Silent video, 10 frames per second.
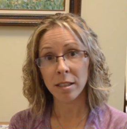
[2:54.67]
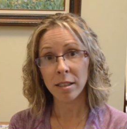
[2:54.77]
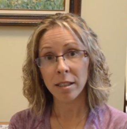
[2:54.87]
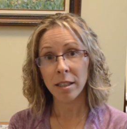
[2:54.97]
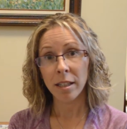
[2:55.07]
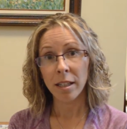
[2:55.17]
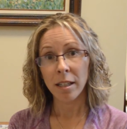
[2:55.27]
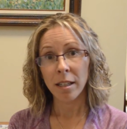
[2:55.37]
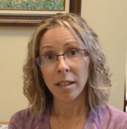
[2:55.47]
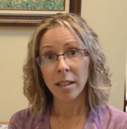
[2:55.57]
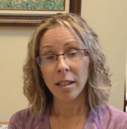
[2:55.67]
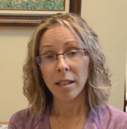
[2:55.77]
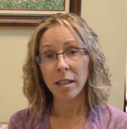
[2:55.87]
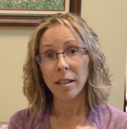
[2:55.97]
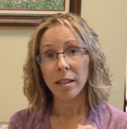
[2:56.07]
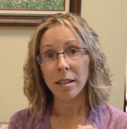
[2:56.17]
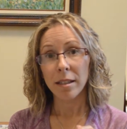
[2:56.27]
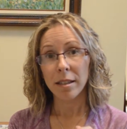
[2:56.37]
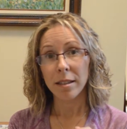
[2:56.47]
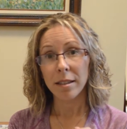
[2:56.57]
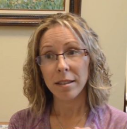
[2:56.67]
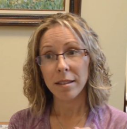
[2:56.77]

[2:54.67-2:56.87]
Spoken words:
Nothing is said.